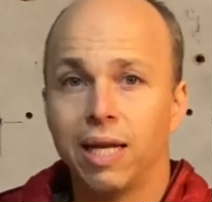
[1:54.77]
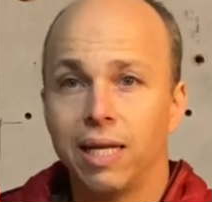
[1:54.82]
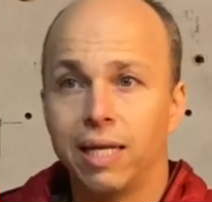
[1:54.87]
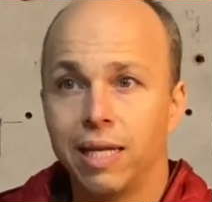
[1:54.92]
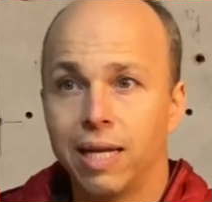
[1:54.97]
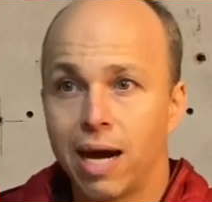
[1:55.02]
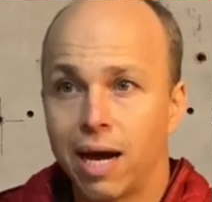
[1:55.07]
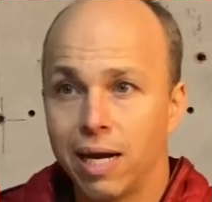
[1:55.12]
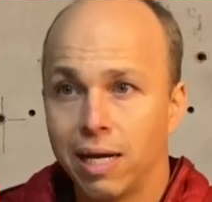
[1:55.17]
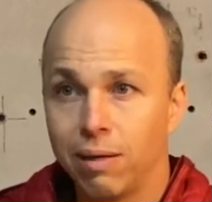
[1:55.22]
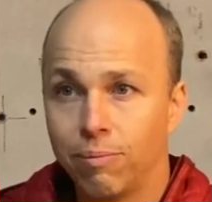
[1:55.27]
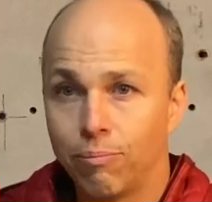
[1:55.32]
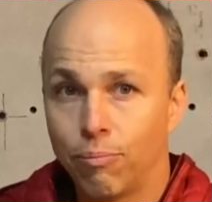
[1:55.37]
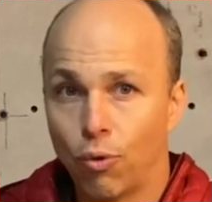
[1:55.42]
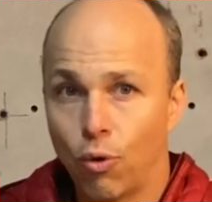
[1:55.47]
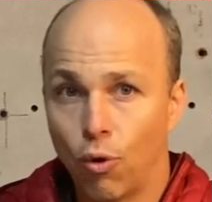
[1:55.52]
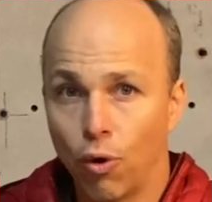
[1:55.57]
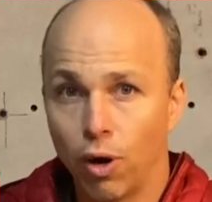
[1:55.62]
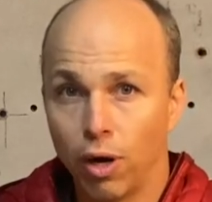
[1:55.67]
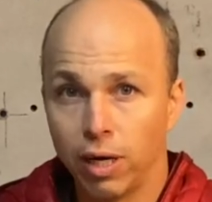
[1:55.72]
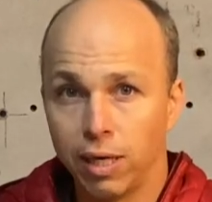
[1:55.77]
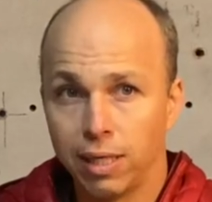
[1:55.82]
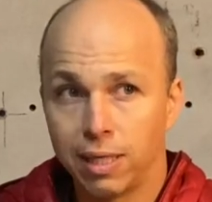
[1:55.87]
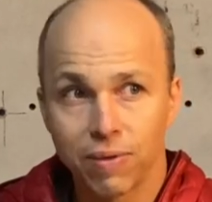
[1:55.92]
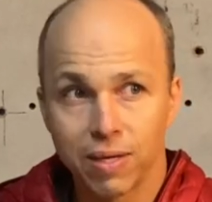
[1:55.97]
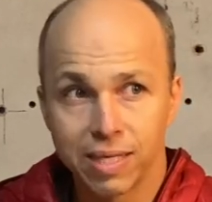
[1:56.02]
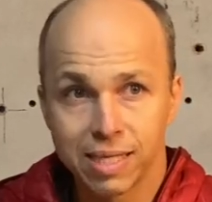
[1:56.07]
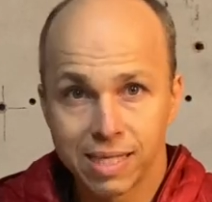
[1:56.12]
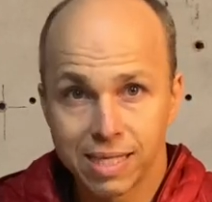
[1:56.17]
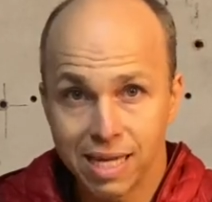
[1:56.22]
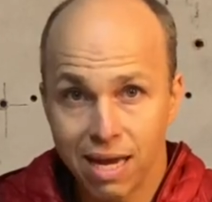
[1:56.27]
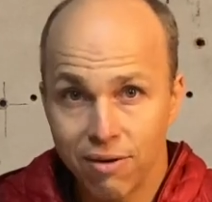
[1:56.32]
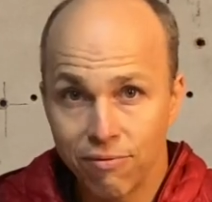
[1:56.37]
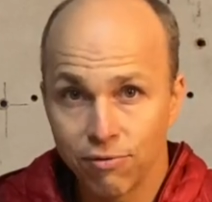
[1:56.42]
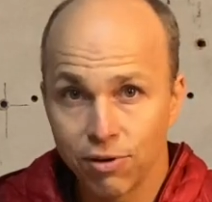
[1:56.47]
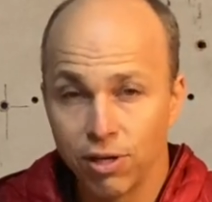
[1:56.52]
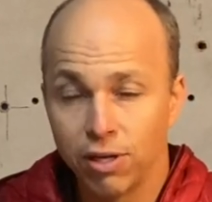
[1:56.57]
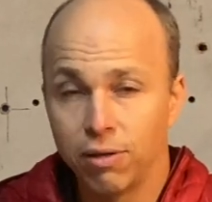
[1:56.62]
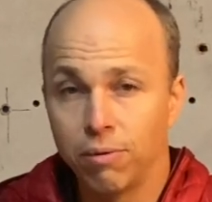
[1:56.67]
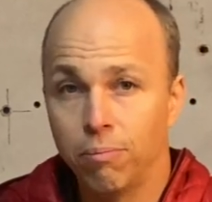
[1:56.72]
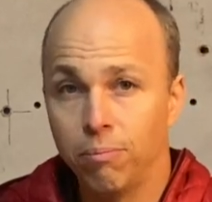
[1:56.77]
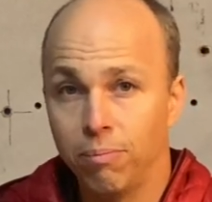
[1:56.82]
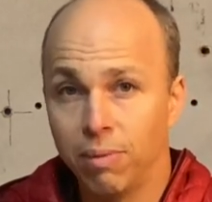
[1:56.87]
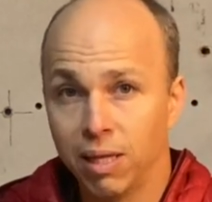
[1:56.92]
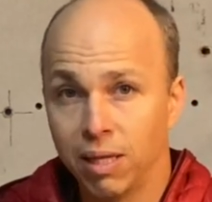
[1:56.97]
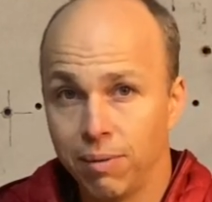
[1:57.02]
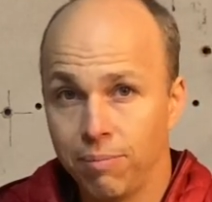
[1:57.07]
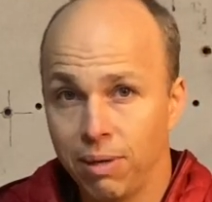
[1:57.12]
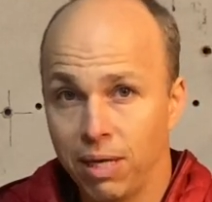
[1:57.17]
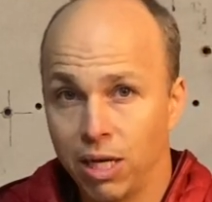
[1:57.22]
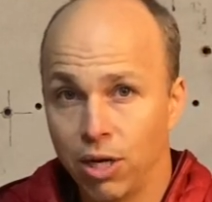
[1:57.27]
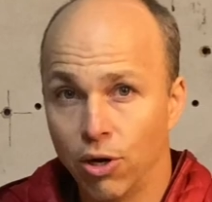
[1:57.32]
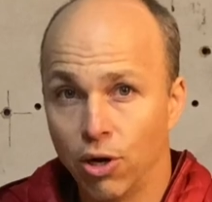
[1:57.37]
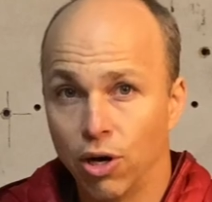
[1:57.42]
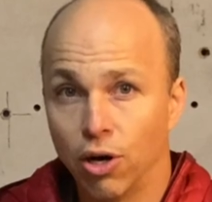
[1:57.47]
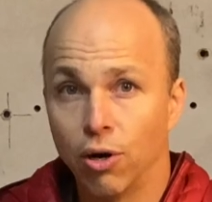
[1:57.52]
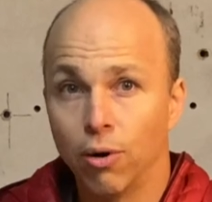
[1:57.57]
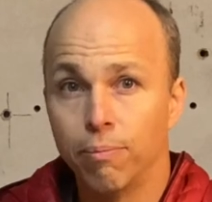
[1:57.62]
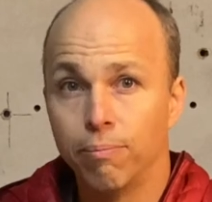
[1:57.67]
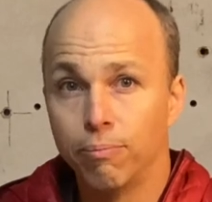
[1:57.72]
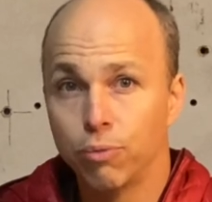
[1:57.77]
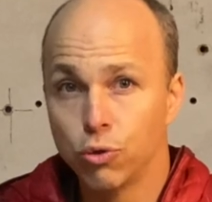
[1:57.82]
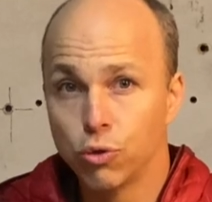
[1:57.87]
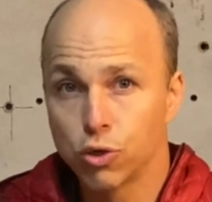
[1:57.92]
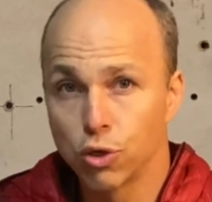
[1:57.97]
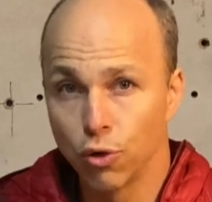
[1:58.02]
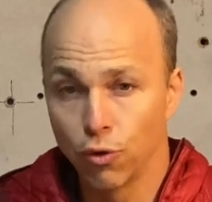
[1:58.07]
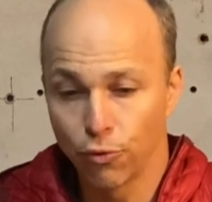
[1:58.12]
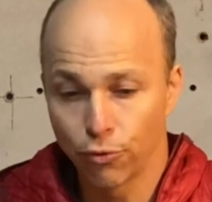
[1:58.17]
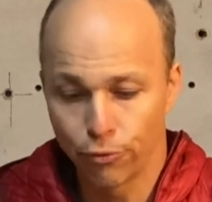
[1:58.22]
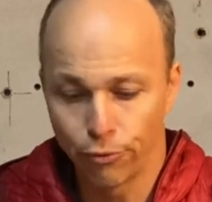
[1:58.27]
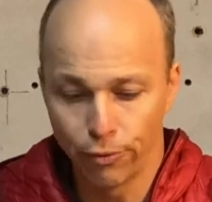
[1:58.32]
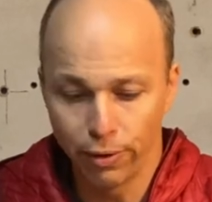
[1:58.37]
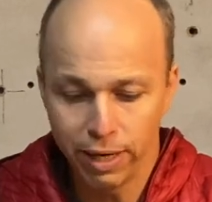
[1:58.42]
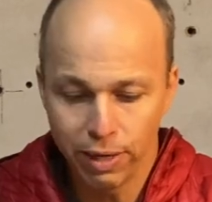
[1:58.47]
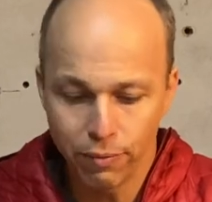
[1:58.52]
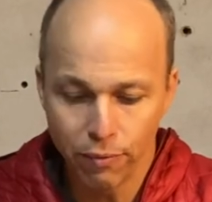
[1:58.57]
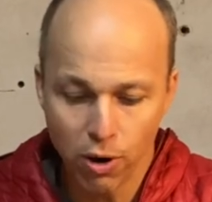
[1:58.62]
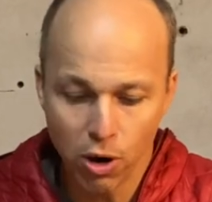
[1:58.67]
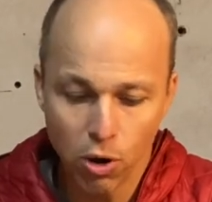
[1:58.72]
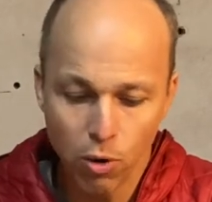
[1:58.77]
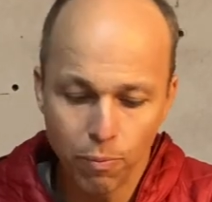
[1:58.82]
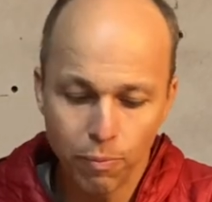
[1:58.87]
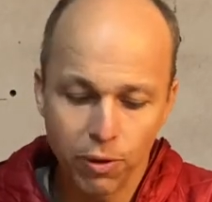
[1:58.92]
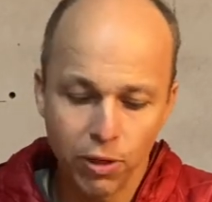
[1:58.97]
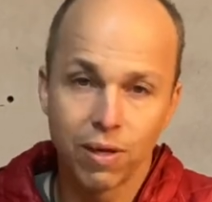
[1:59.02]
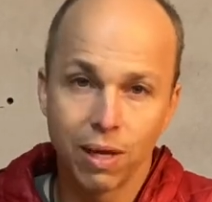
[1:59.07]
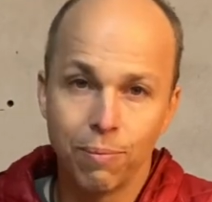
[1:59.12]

9.7 millimeter Booster 3 rope,